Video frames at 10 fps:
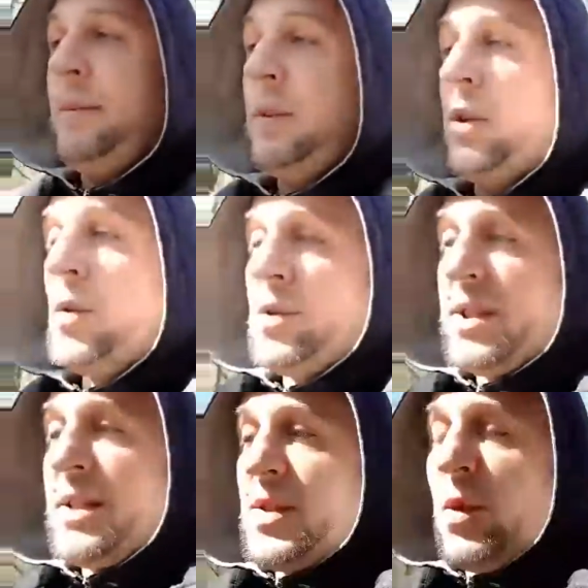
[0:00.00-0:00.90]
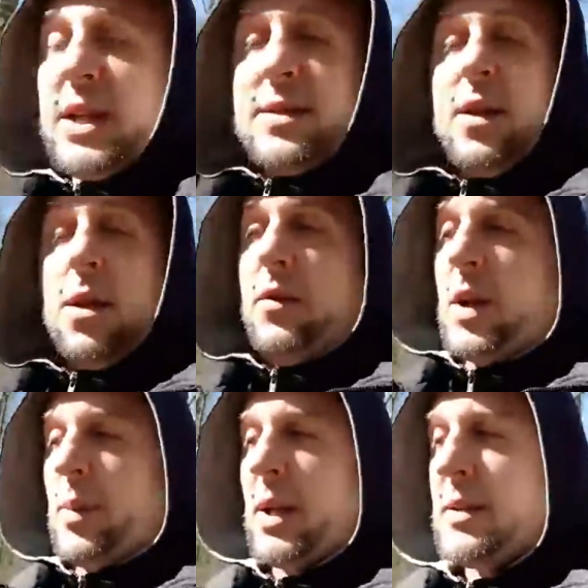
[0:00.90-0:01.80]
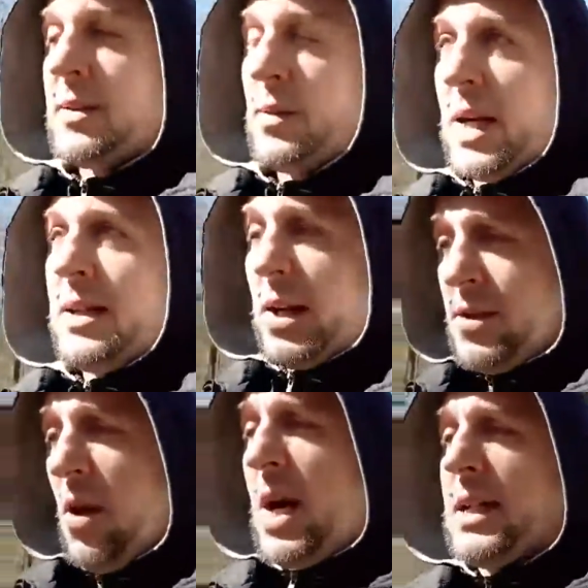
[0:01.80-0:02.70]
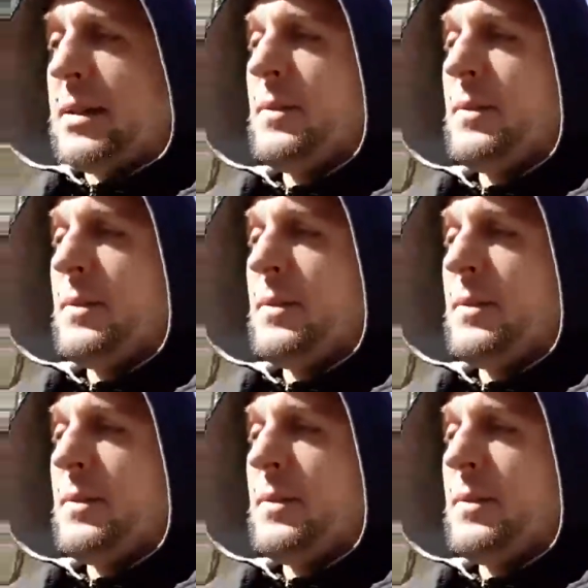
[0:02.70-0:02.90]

You see sweets all over the place, right? On your height.